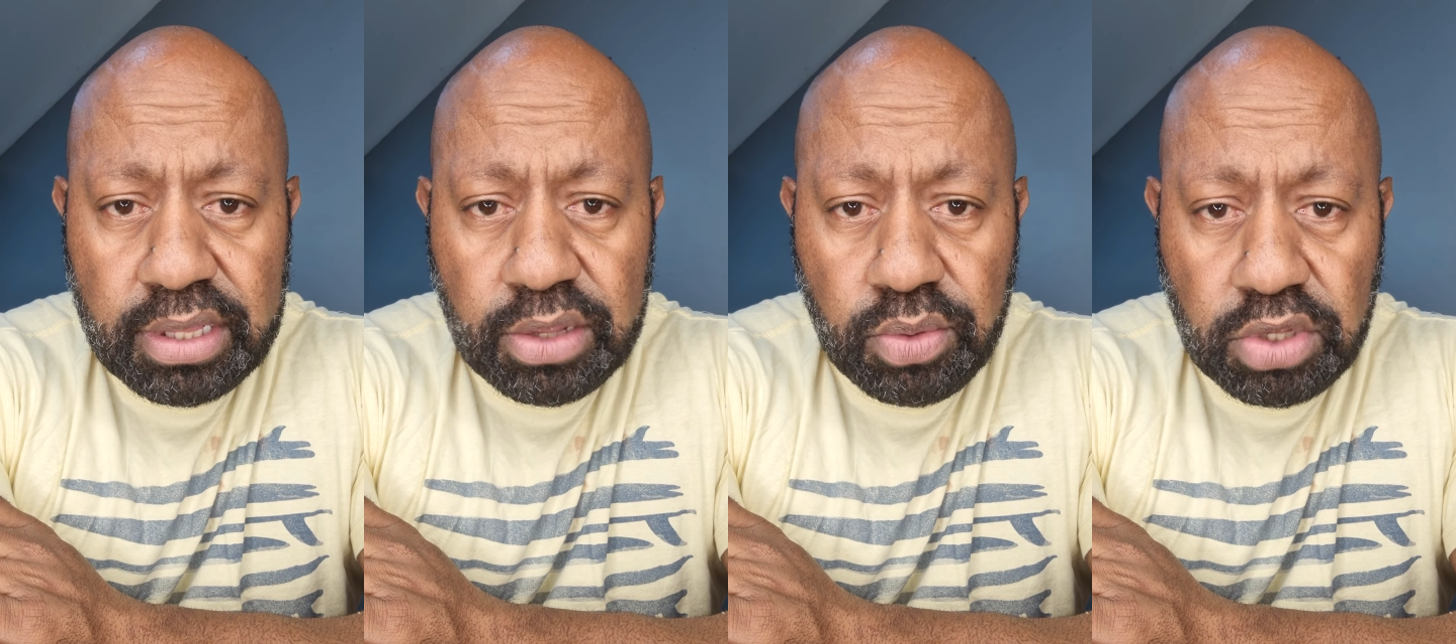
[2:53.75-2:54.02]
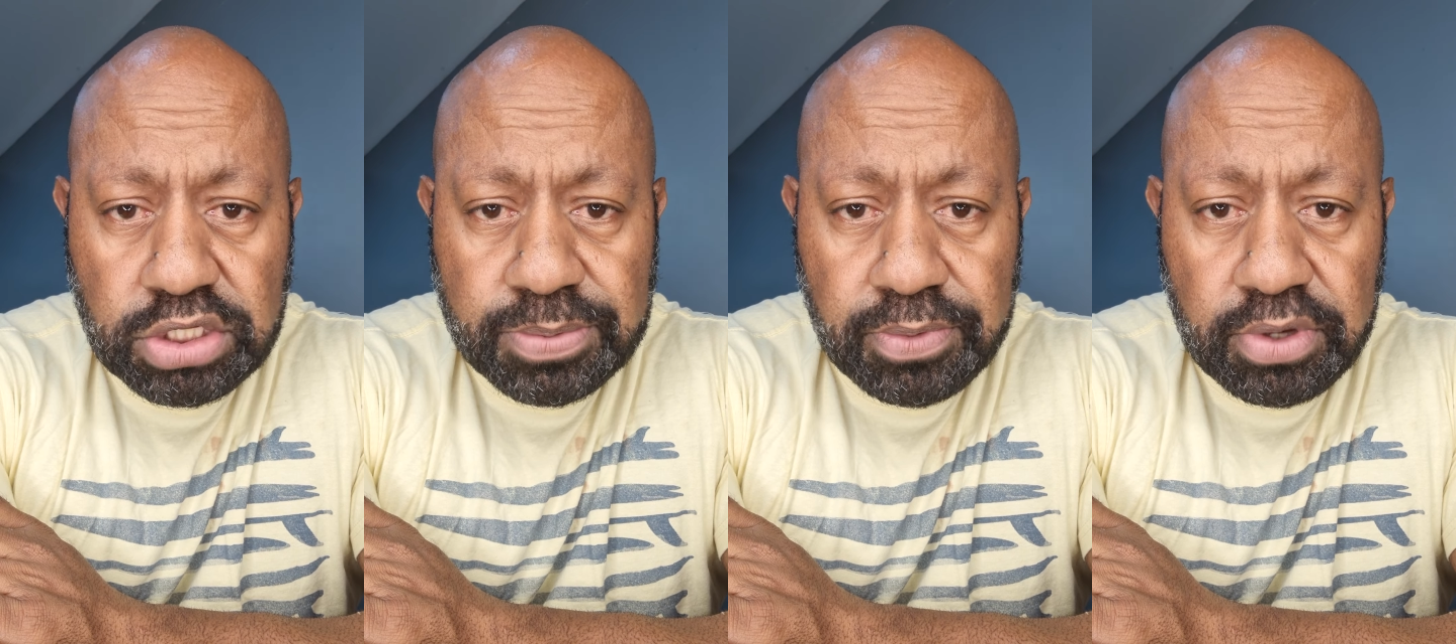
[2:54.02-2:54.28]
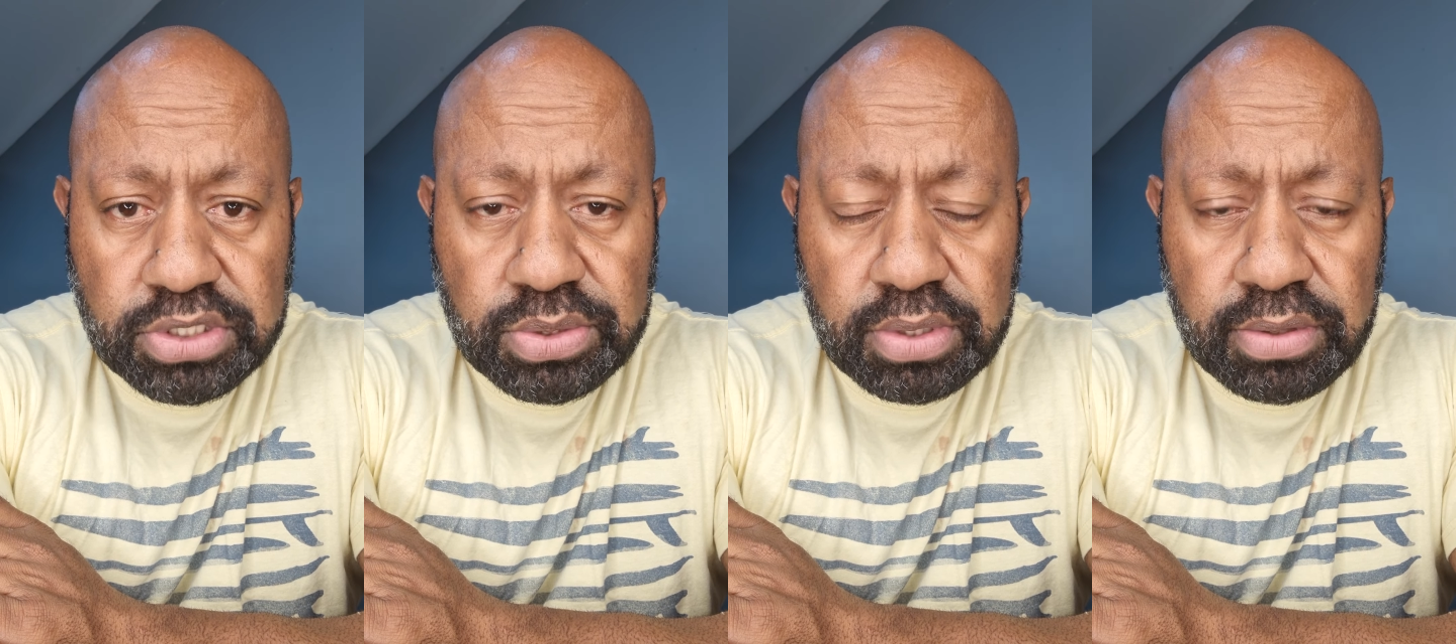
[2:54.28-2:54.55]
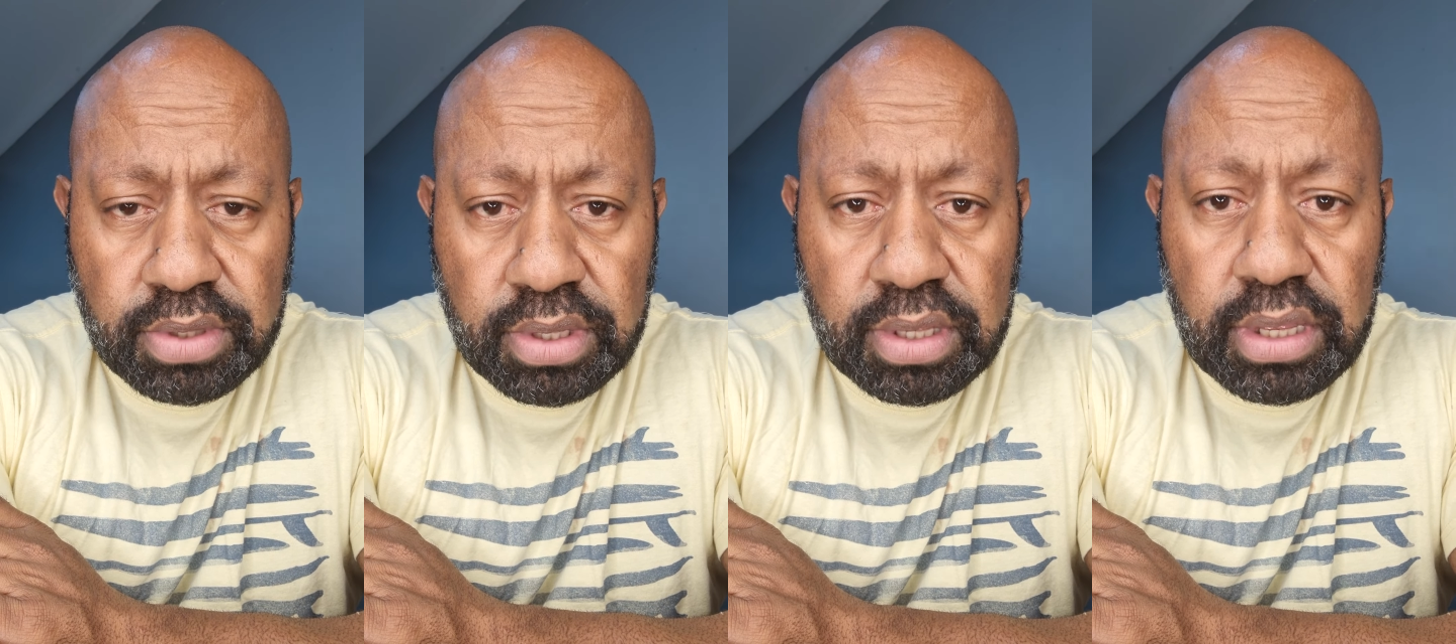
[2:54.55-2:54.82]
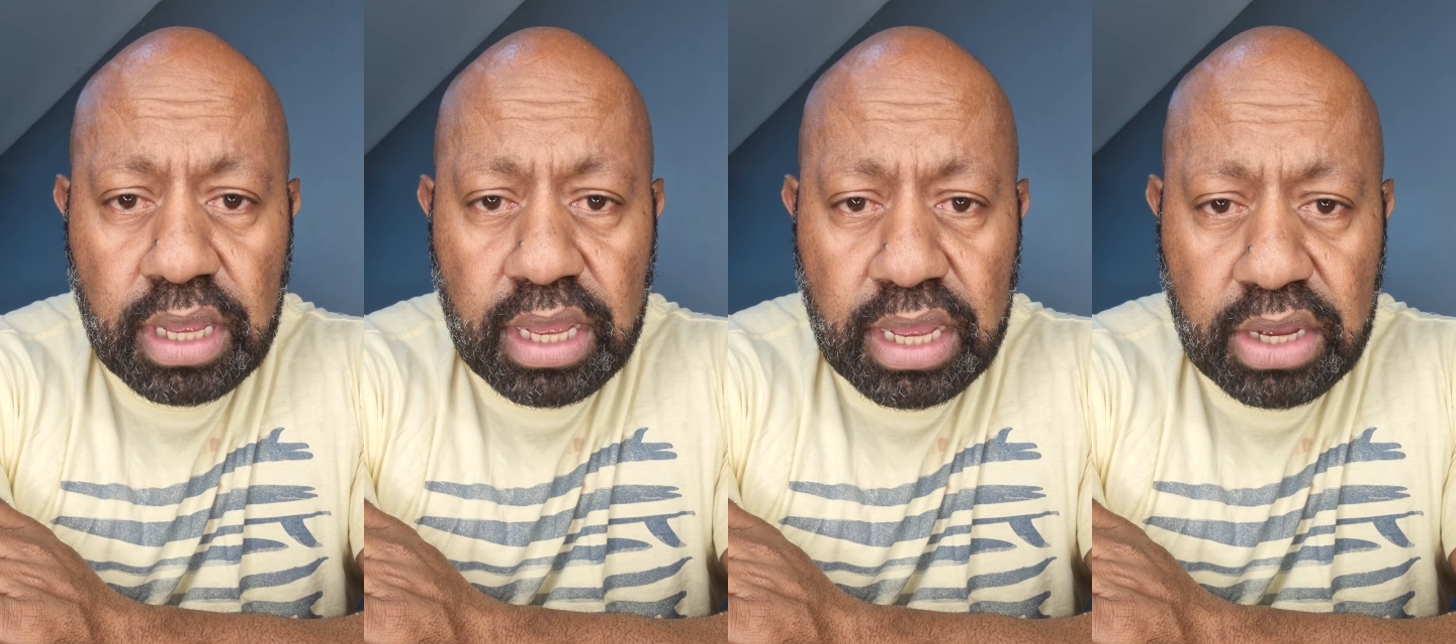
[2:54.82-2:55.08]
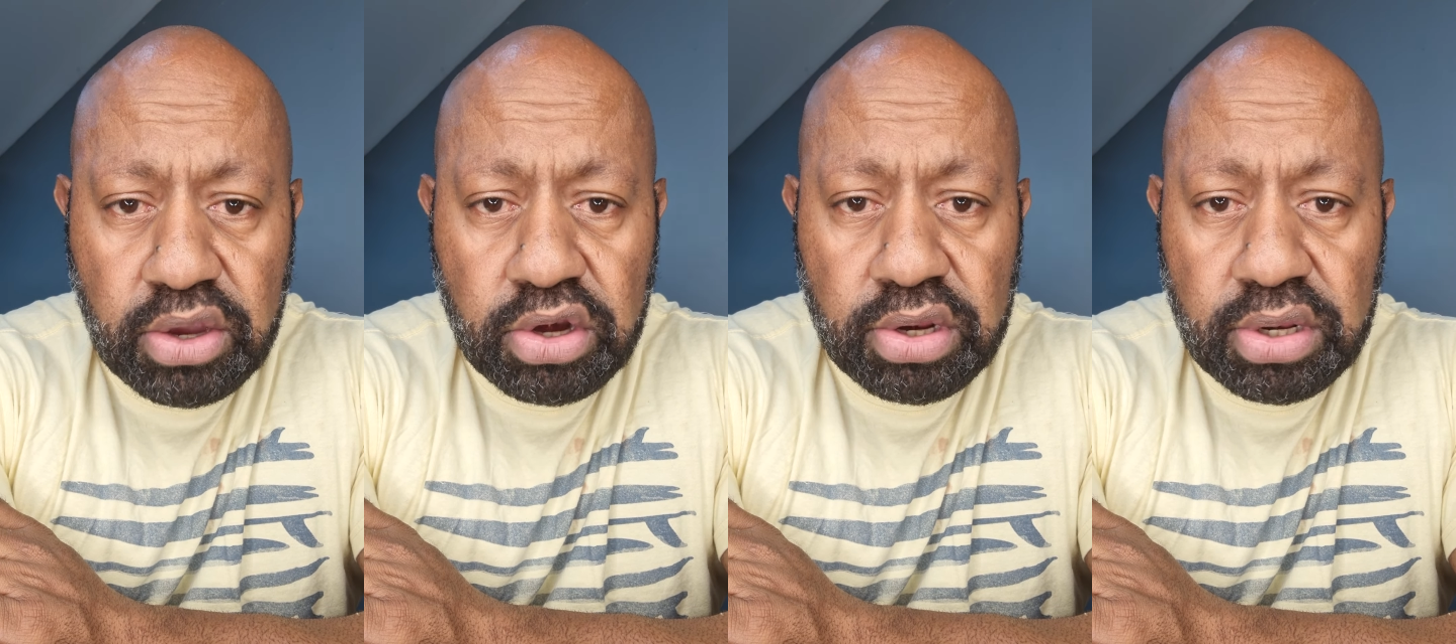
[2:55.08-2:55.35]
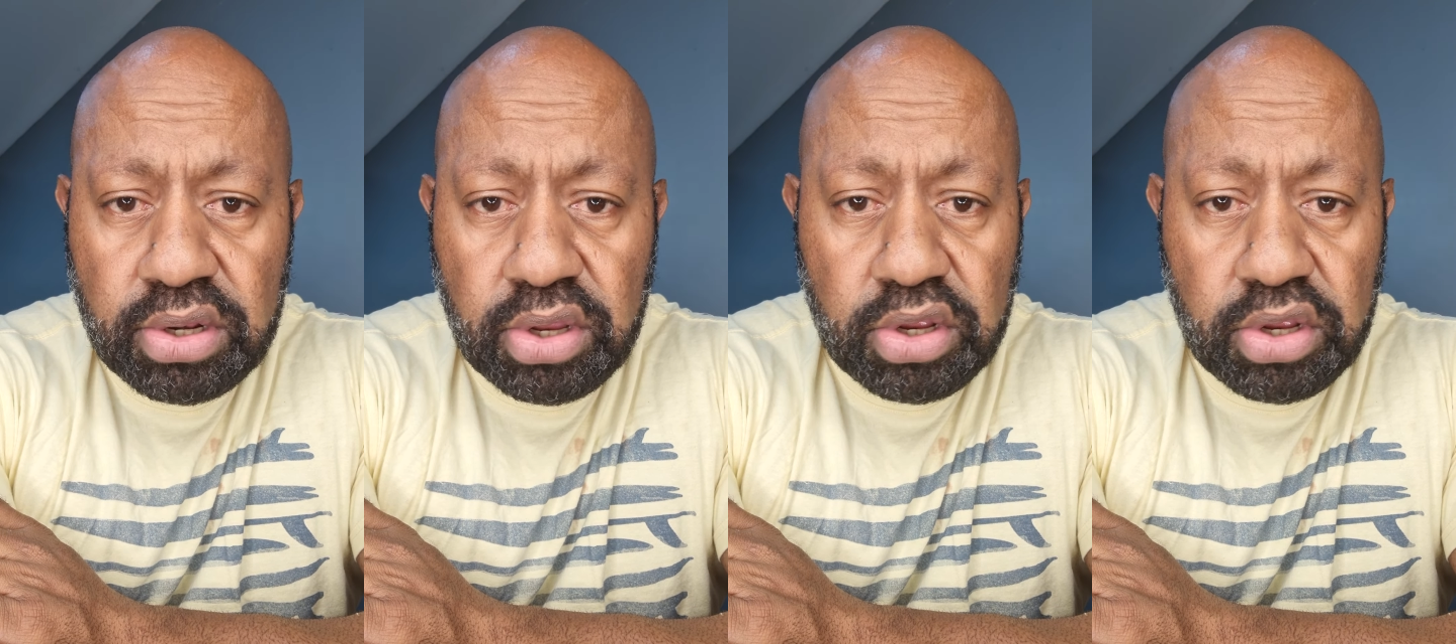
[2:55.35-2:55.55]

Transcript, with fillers: the Welsh boys will are gonna